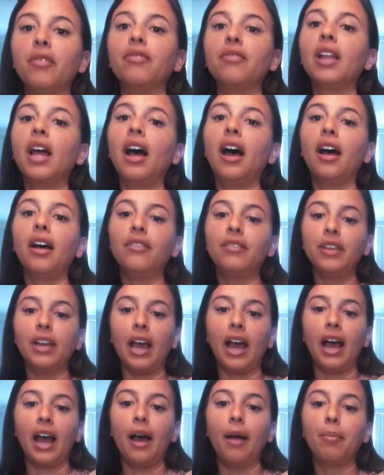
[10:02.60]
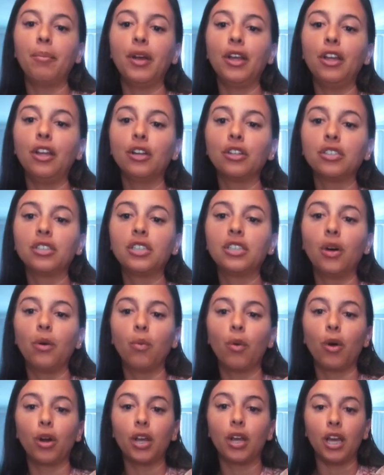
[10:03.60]
love, yeah, but you're still
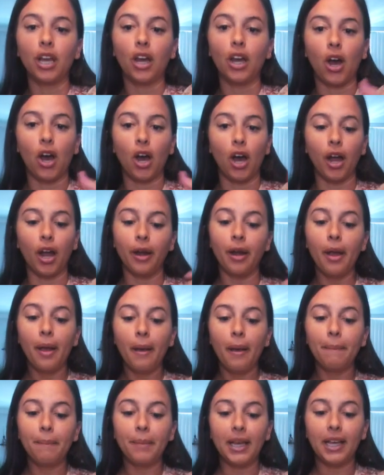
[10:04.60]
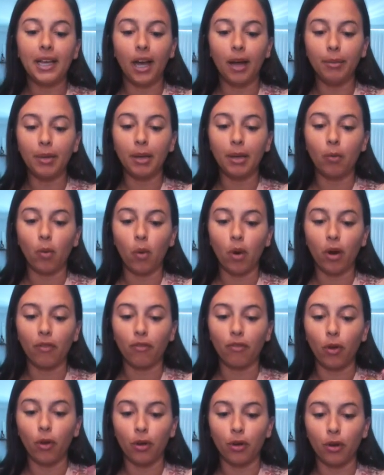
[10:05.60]
working on becoming more
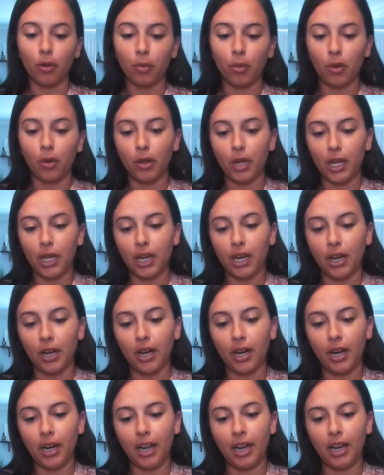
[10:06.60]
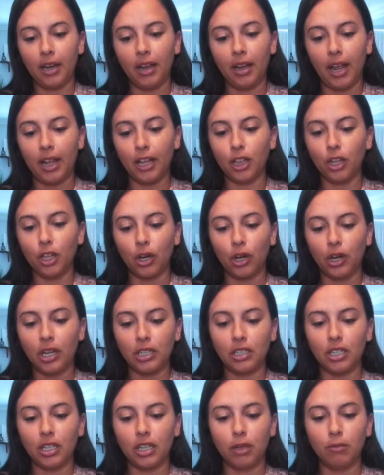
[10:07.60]
vulnerable here and like learning
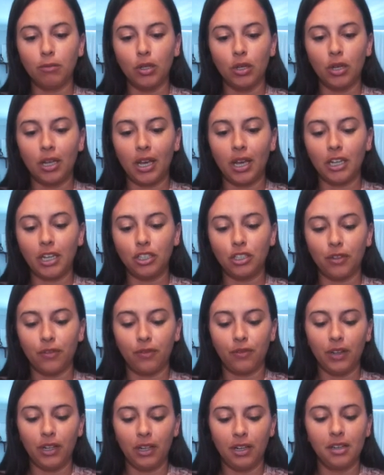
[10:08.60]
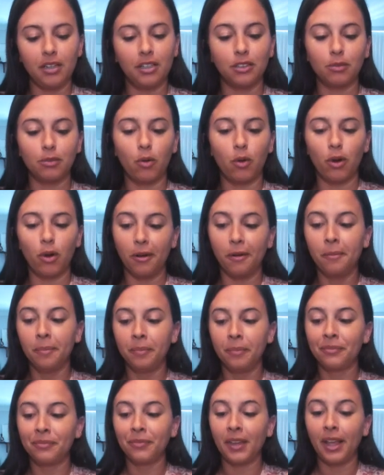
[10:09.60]
to communicate your feelings more.
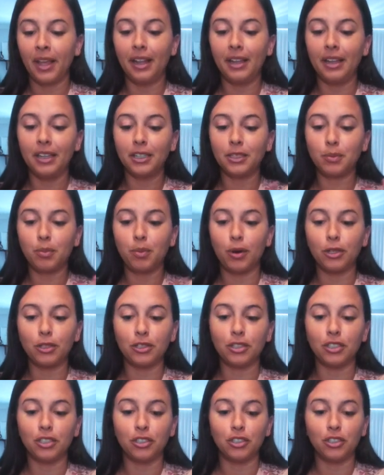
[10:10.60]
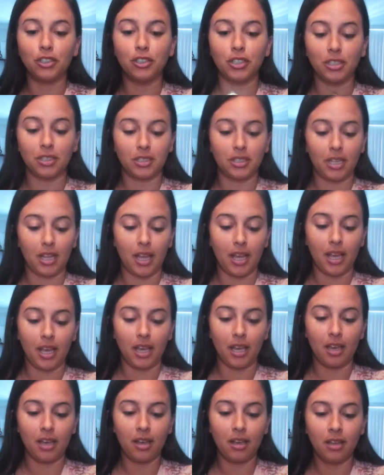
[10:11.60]
And this person's just
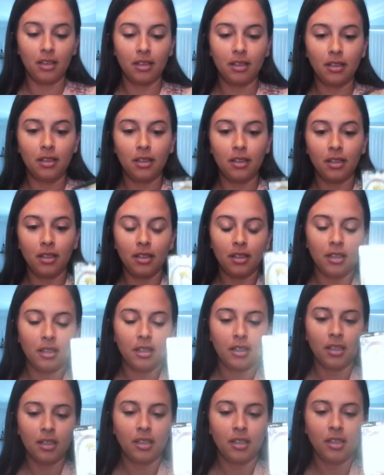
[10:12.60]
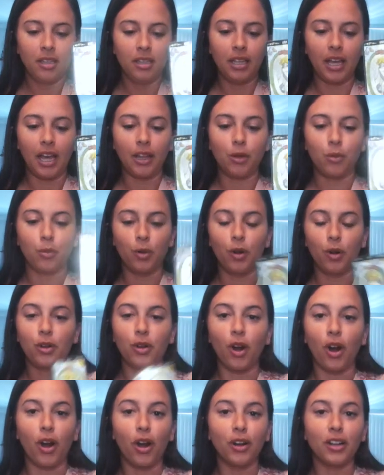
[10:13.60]
like, yeah, the World
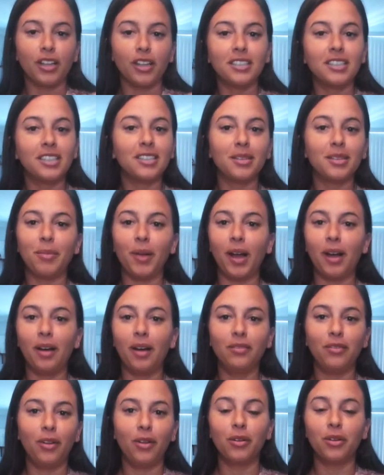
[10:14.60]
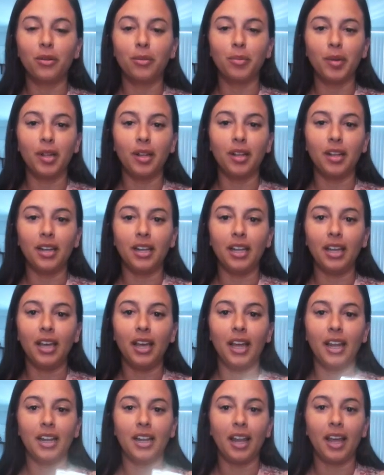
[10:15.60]
card. This is about vulnerability
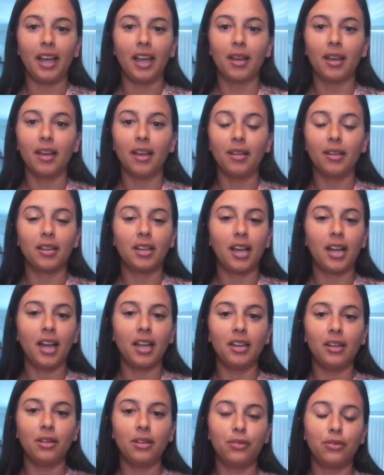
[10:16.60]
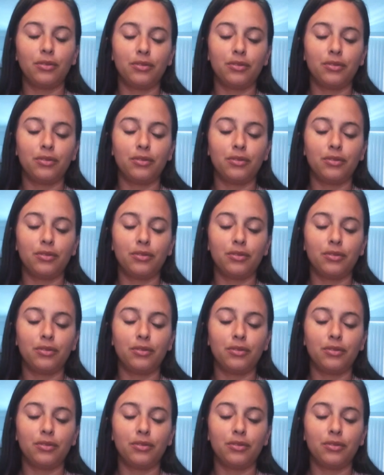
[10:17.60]
and like a kind of,